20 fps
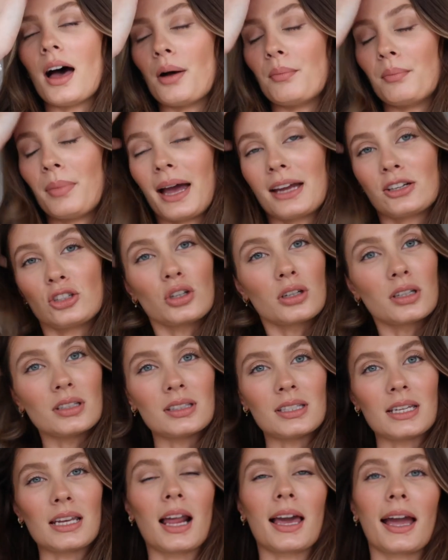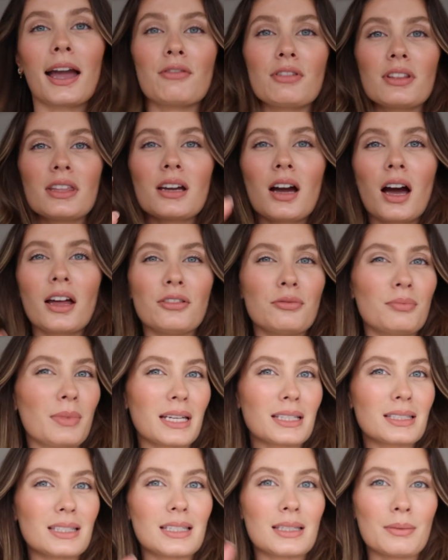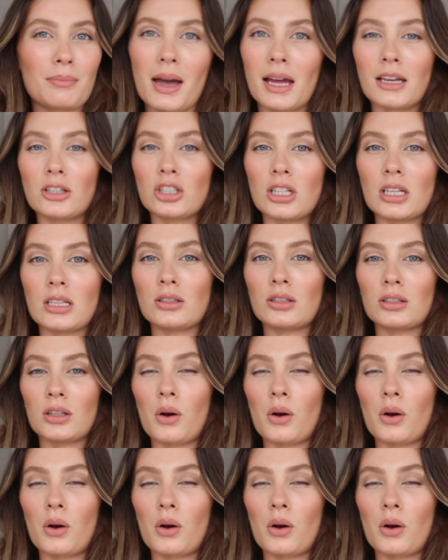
But as you can see, like, everything kind of mixes and matches.